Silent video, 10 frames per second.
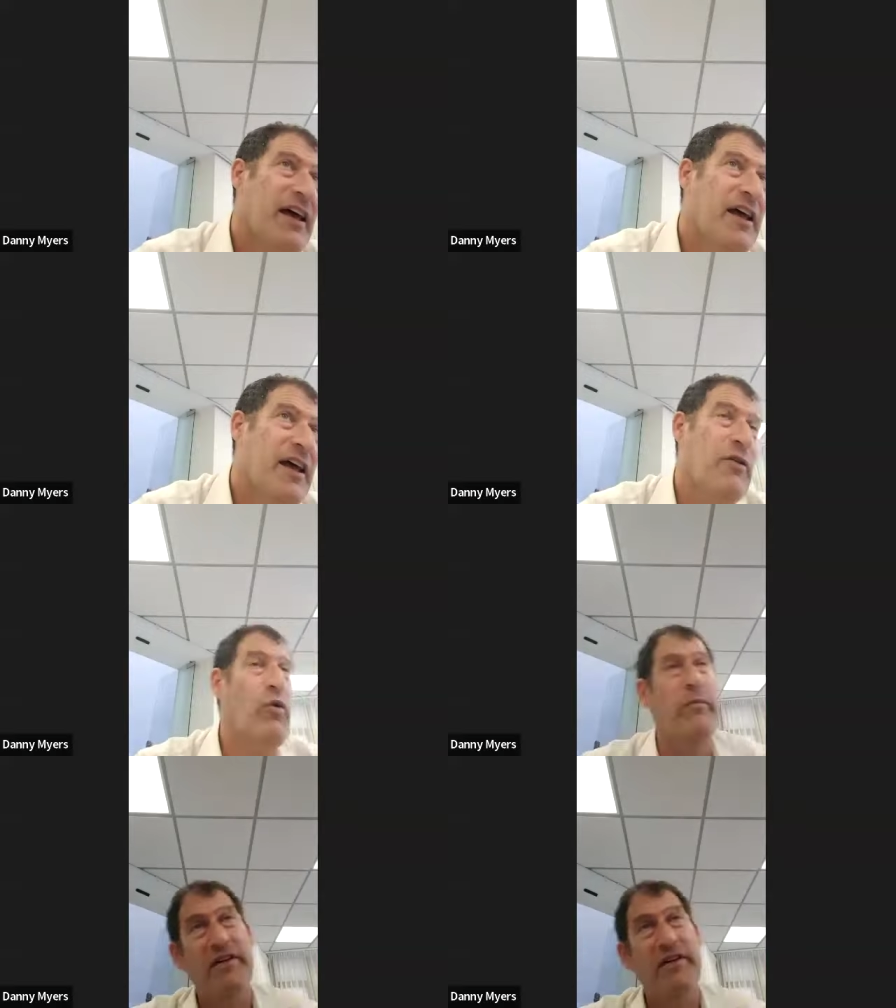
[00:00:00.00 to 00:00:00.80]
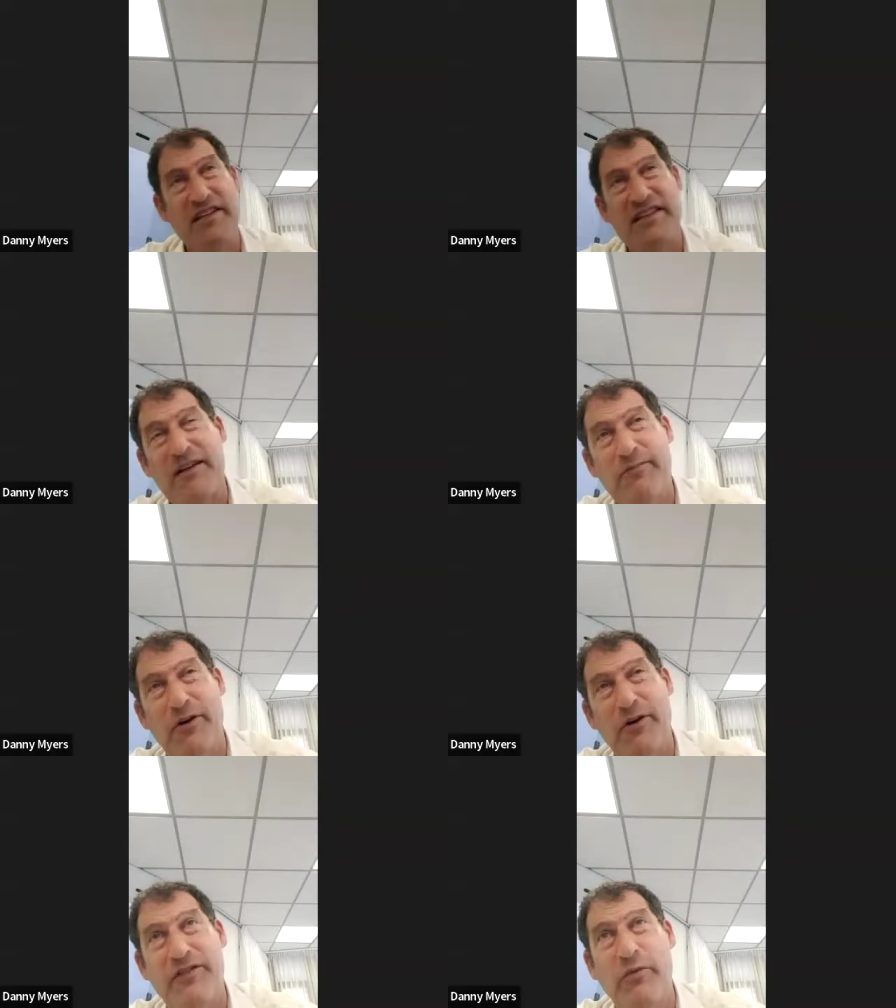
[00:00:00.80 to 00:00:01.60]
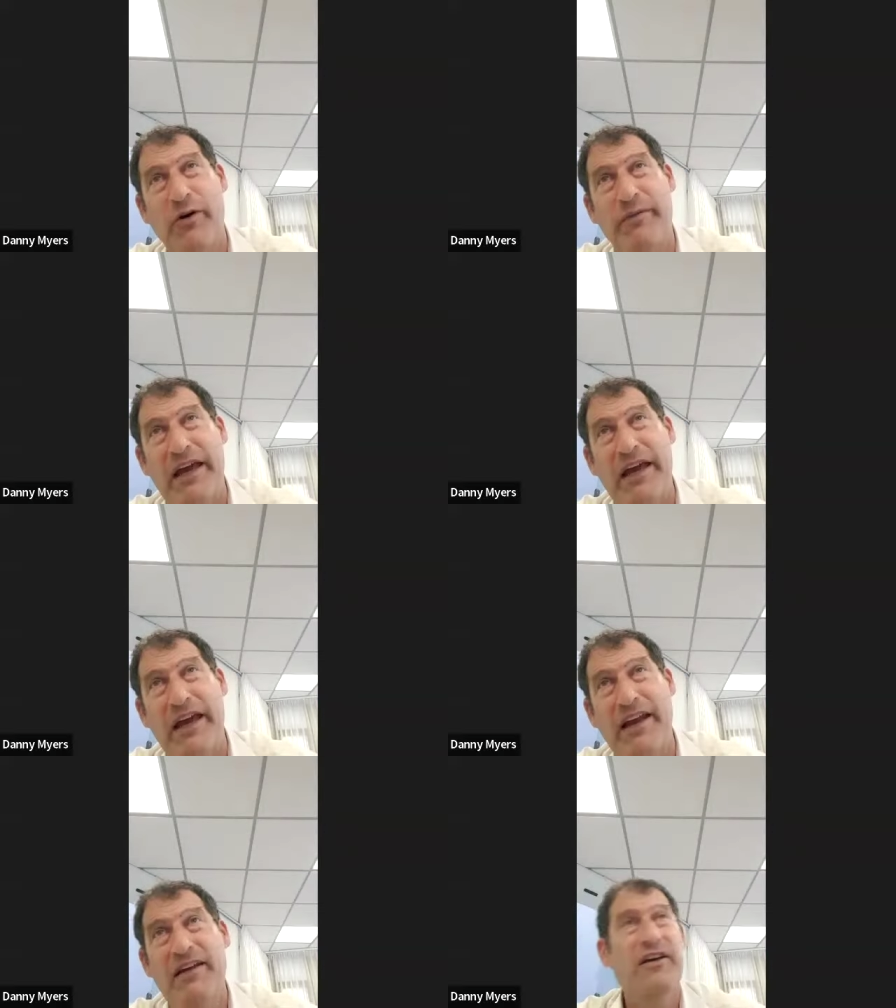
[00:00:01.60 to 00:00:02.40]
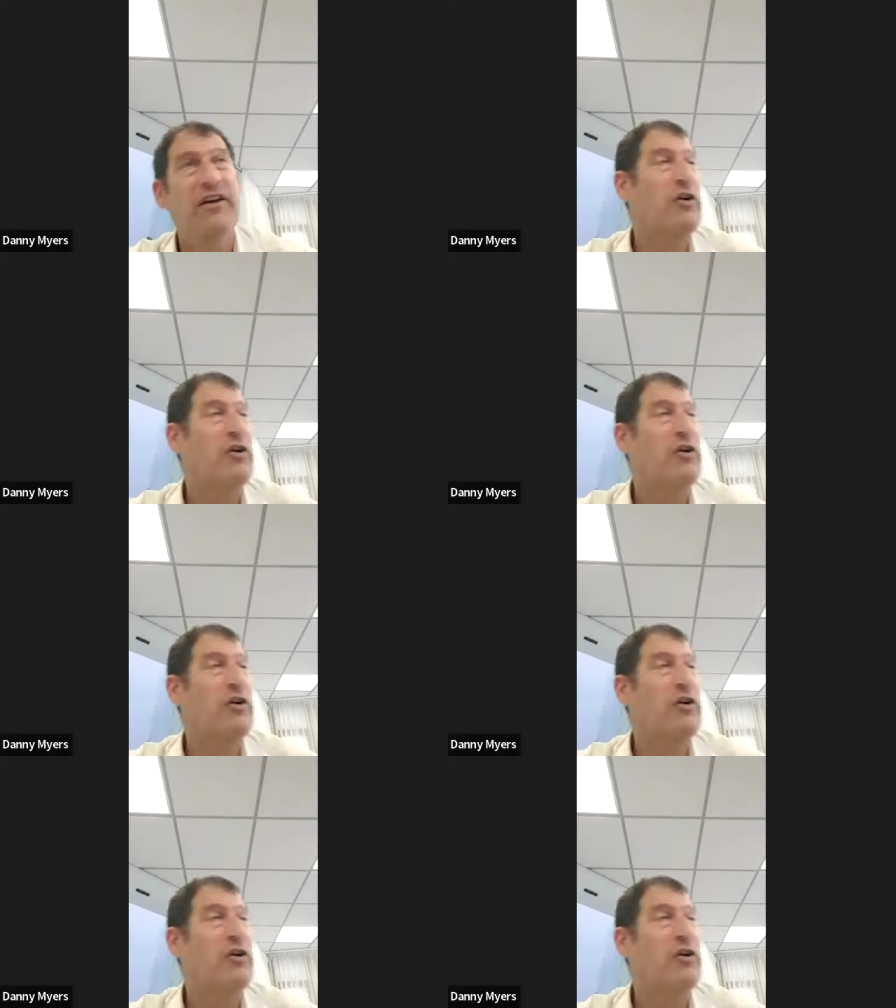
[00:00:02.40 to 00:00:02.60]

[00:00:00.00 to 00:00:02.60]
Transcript: the woman, there's a second blowing for the woman who